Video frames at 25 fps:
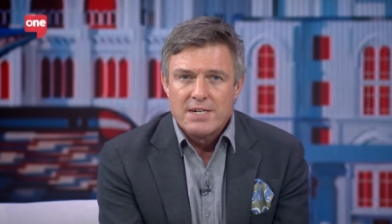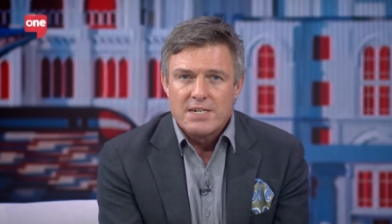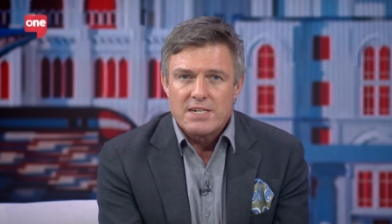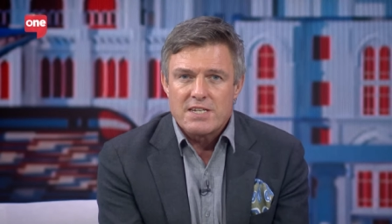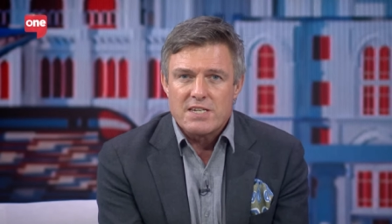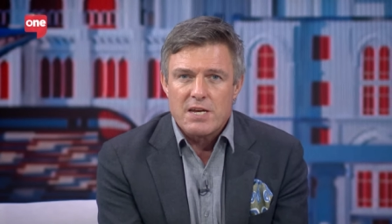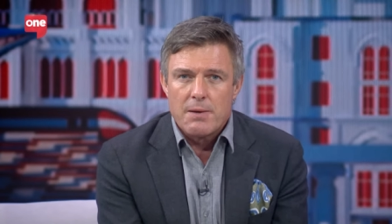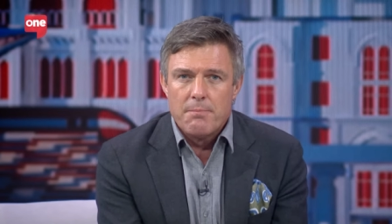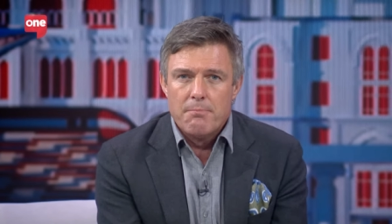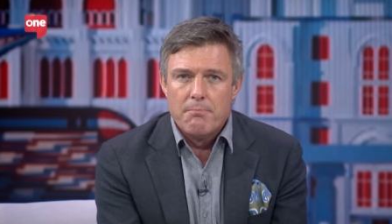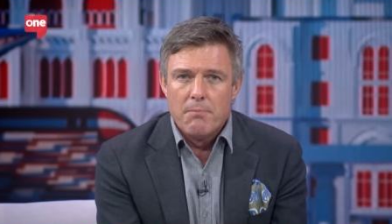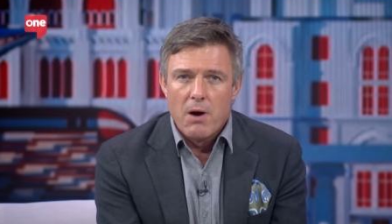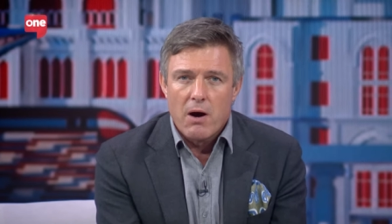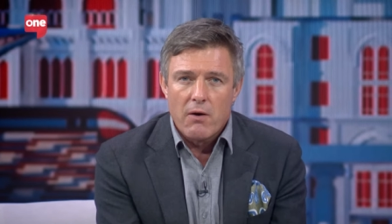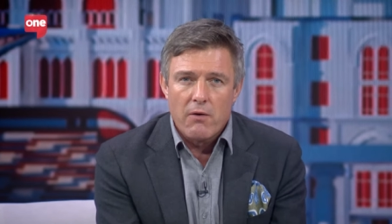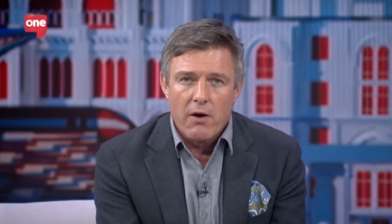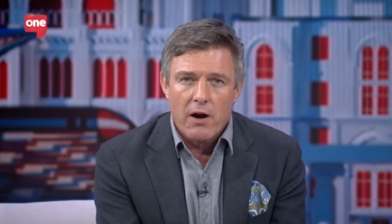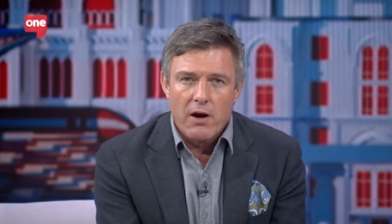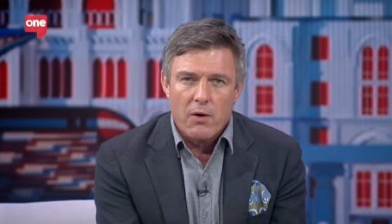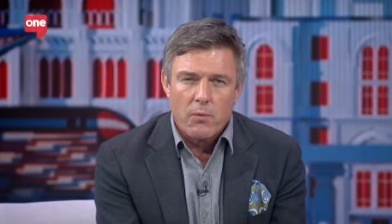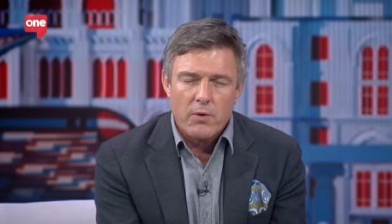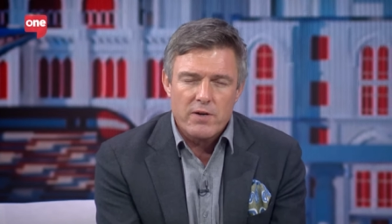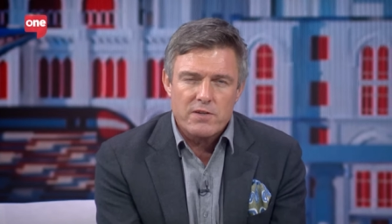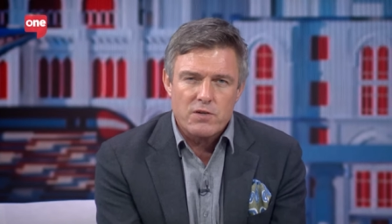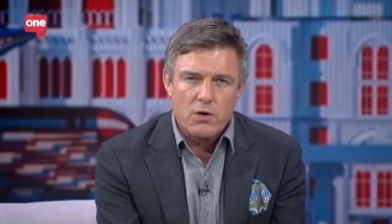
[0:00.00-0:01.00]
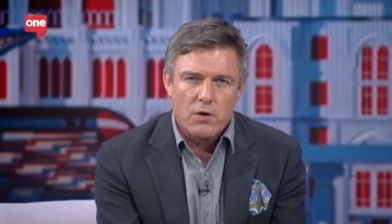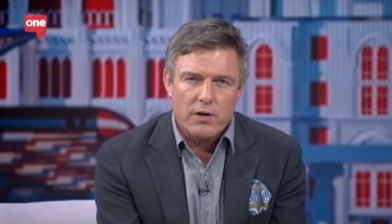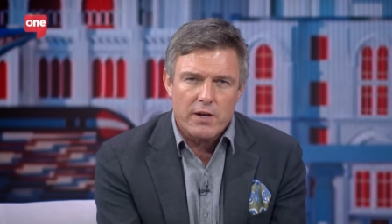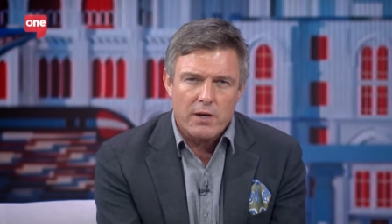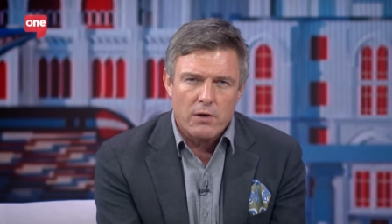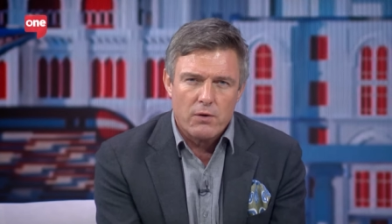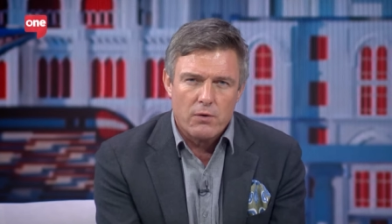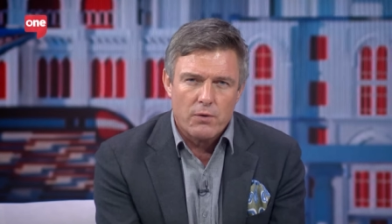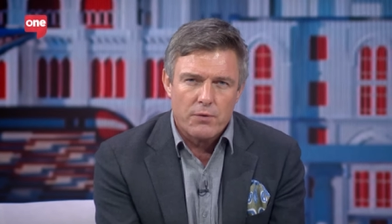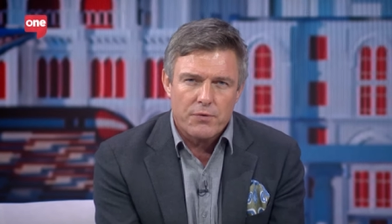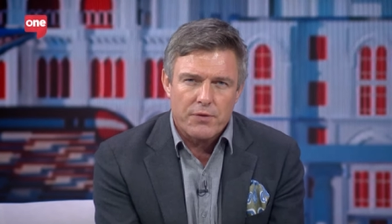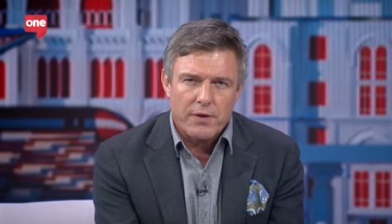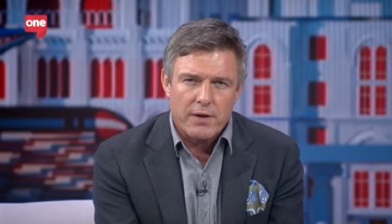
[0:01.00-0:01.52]
Tomorrow, we're talking
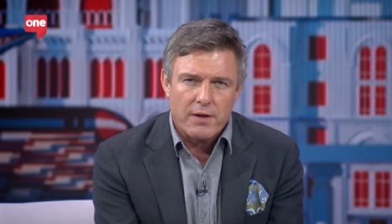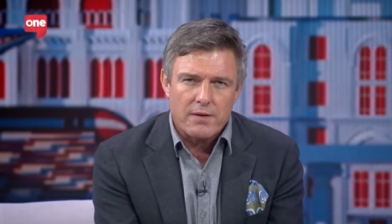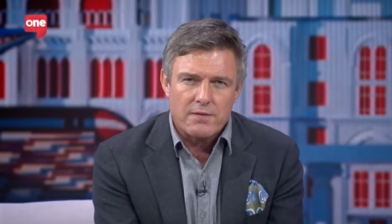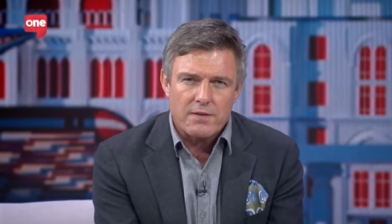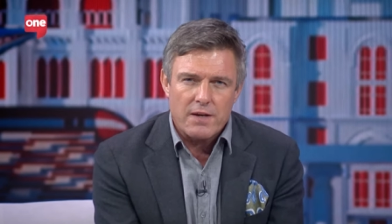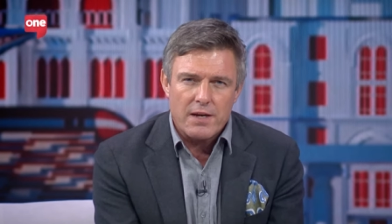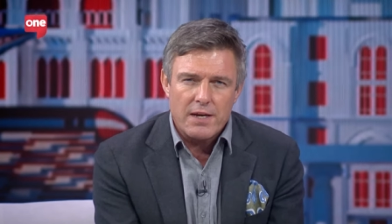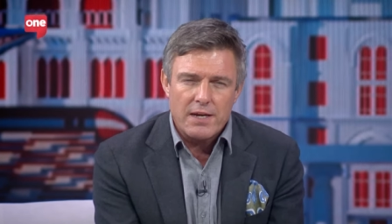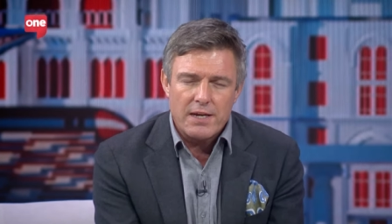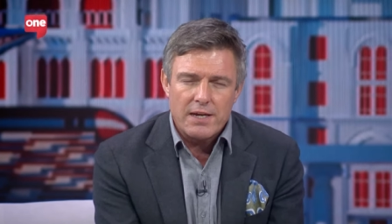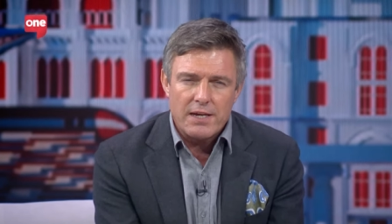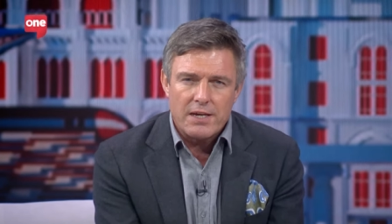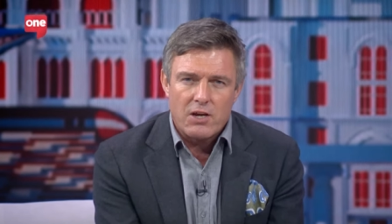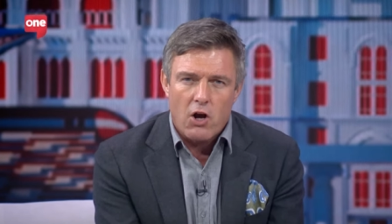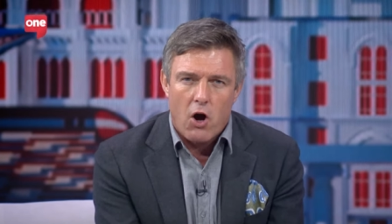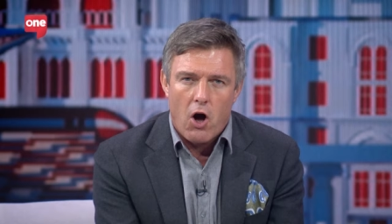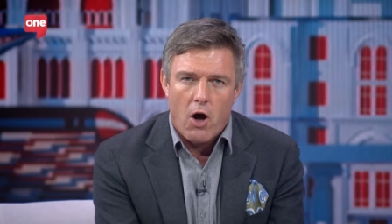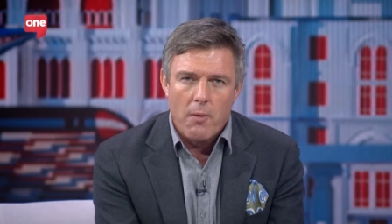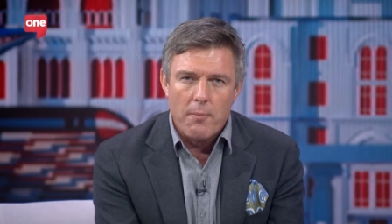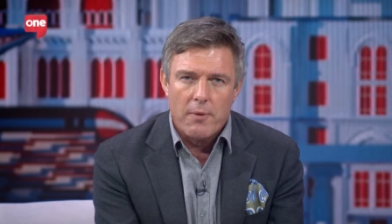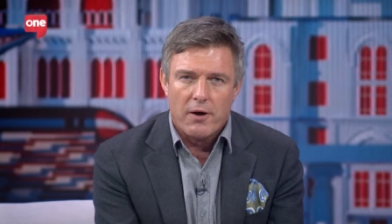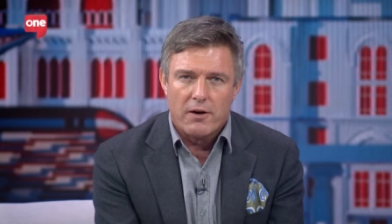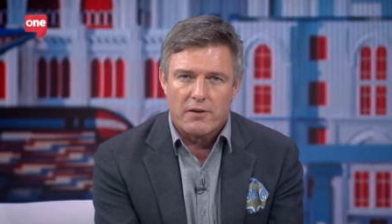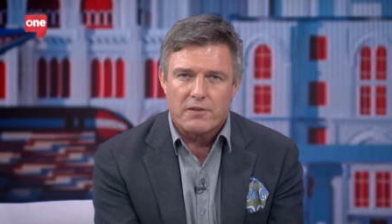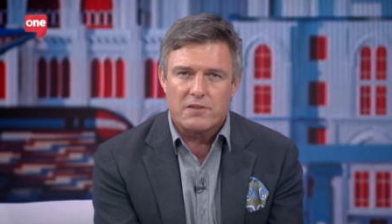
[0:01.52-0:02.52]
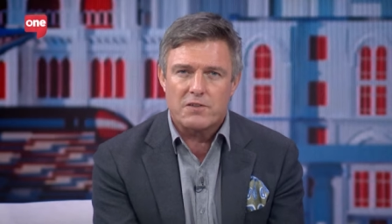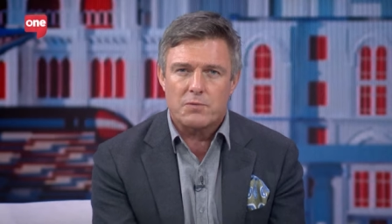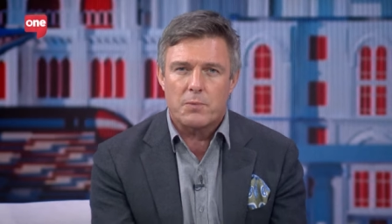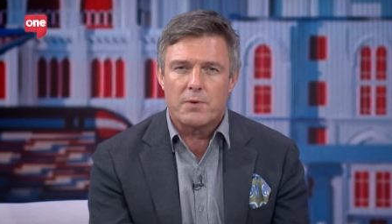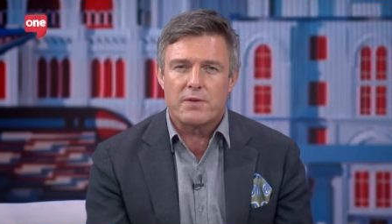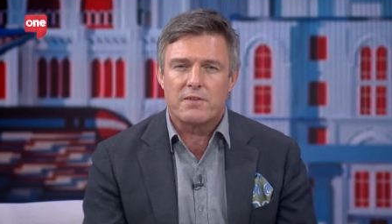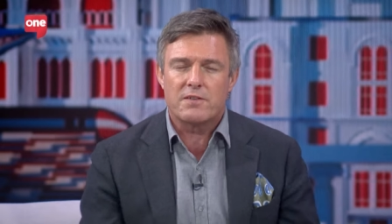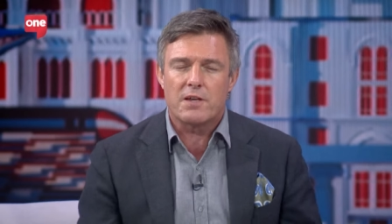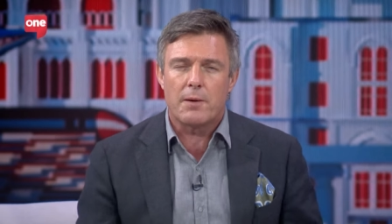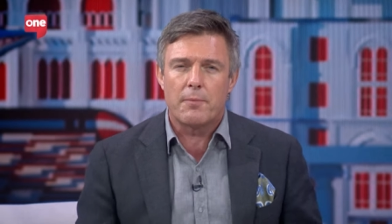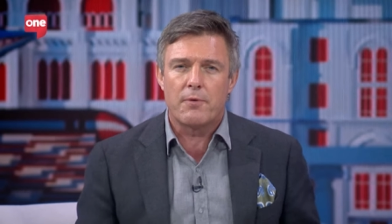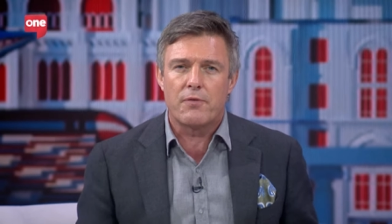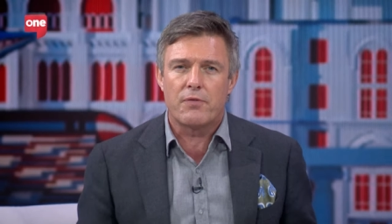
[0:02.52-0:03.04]
all things e-commerce with
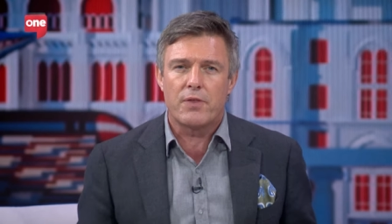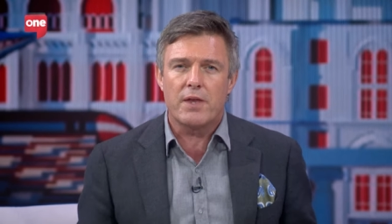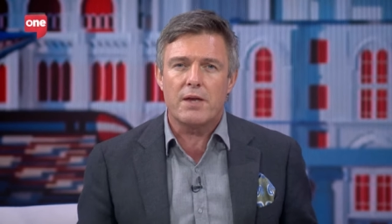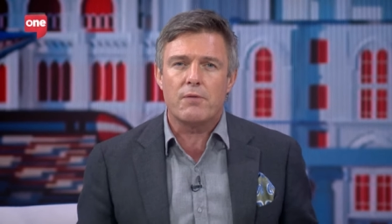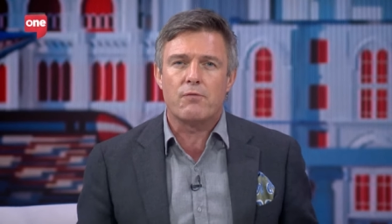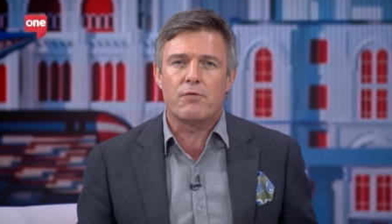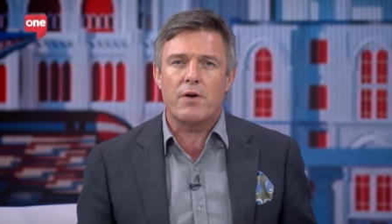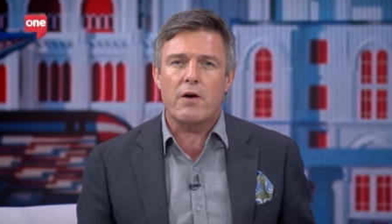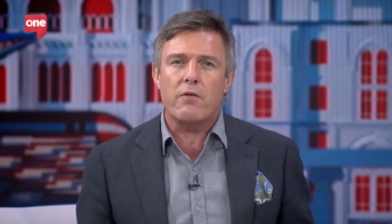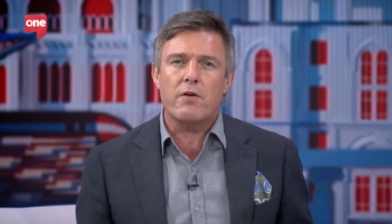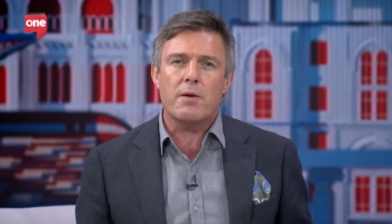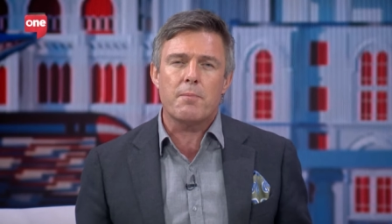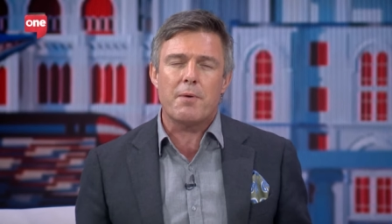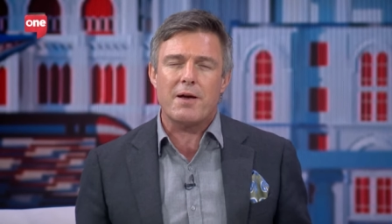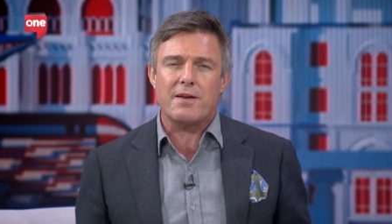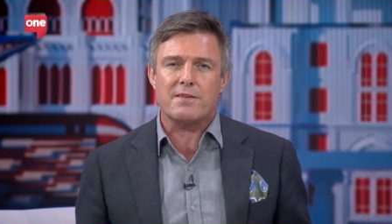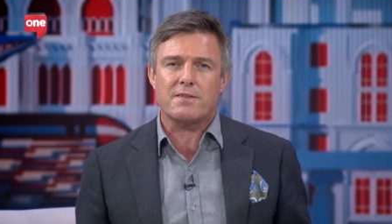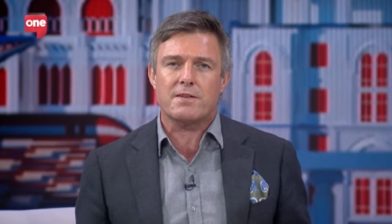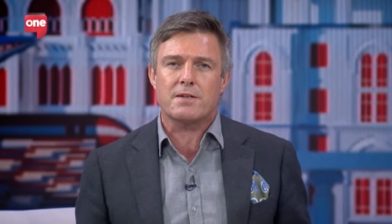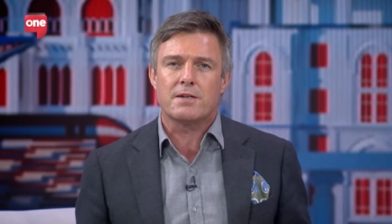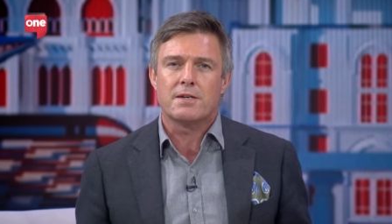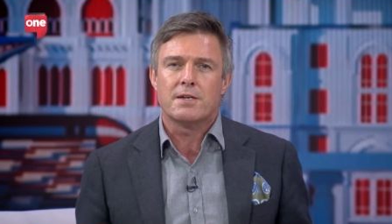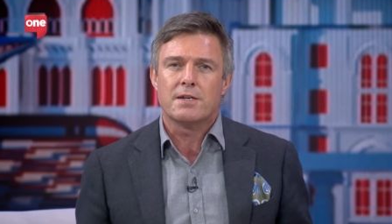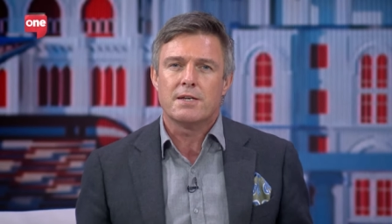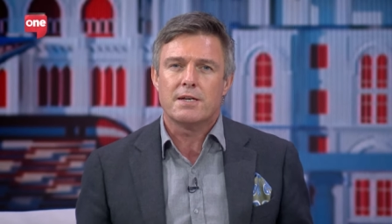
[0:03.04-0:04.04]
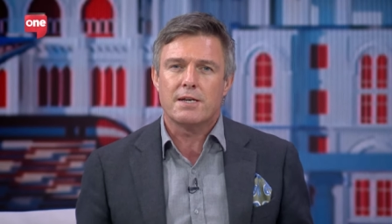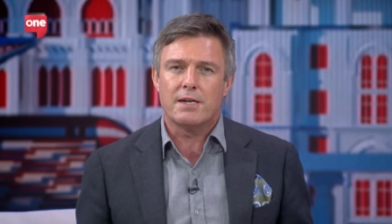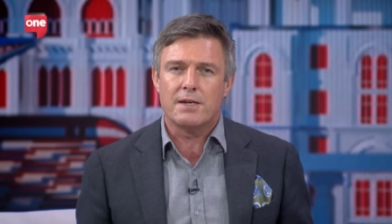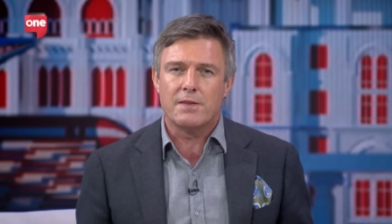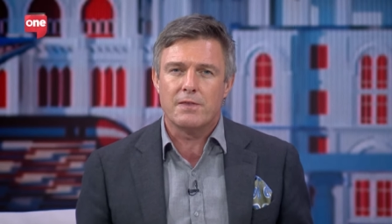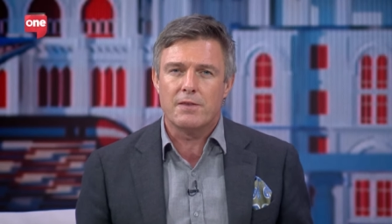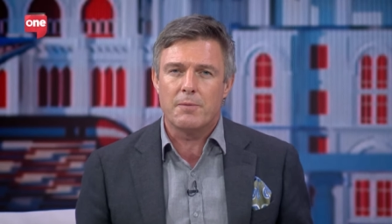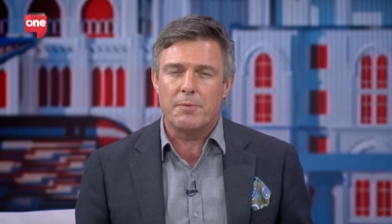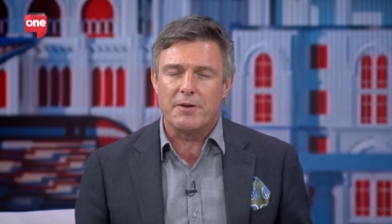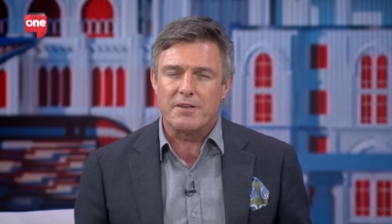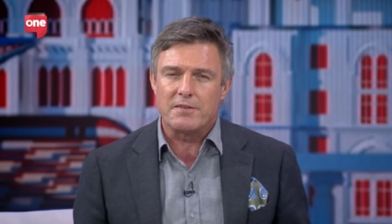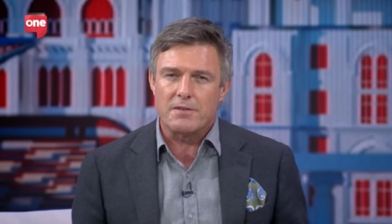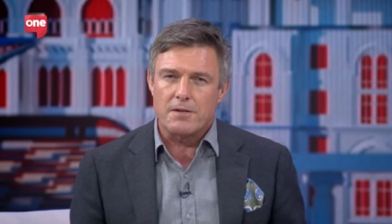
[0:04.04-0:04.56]
some of the very best in
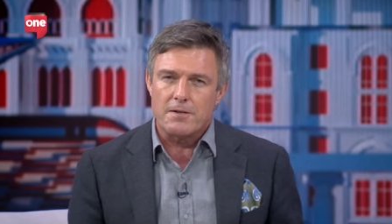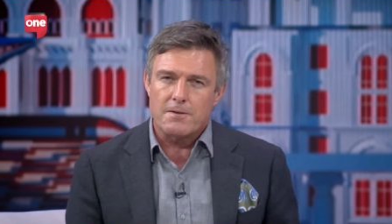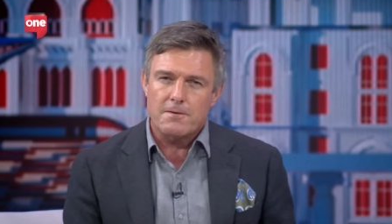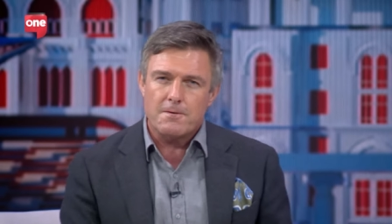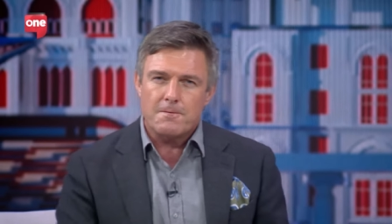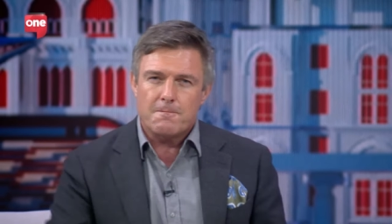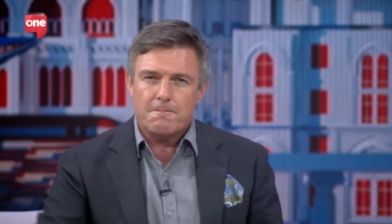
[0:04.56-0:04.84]
the business.